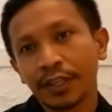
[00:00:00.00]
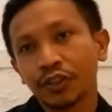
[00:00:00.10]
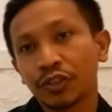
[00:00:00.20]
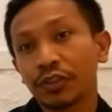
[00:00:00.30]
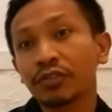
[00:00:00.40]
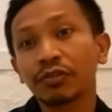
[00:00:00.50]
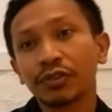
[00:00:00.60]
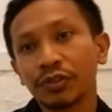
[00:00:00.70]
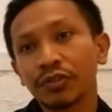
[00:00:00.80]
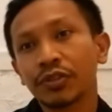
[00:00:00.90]
to
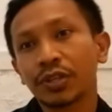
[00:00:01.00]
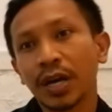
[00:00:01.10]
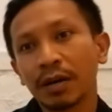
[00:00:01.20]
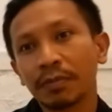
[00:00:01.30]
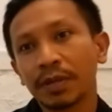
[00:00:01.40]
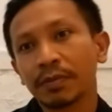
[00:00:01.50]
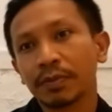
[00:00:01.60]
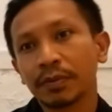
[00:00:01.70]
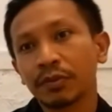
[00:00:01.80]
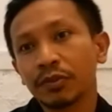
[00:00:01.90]
introduce young
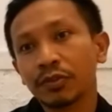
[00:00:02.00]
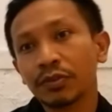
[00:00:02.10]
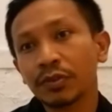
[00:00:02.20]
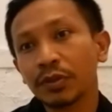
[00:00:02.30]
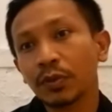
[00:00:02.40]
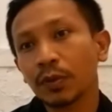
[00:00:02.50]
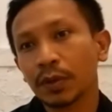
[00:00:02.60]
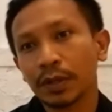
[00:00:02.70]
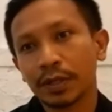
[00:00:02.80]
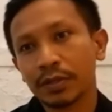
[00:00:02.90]
people to the
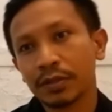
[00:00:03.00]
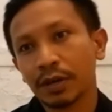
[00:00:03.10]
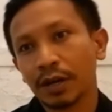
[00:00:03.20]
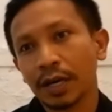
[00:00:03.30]
qualities